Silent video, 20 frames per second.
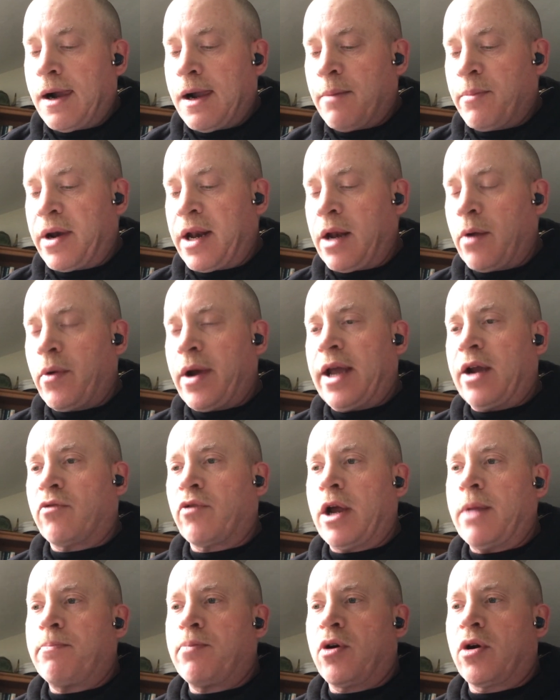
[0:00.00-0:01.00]
But anyway,
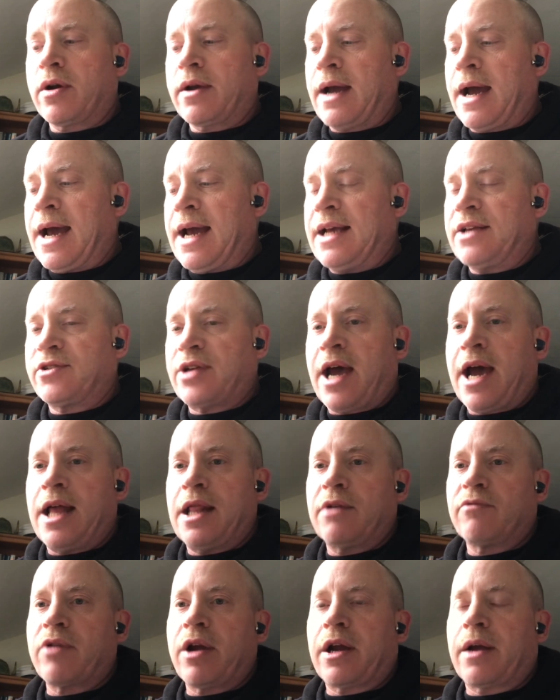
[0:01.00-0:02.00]
great book, guys.
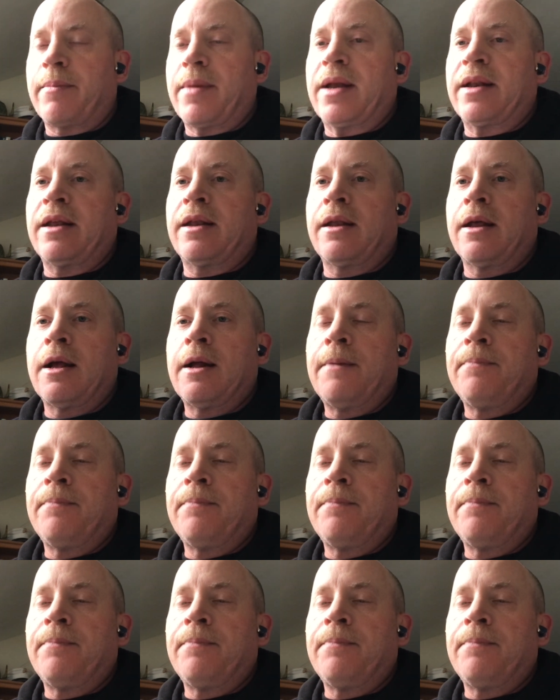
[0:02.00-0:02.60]
Highly recommended.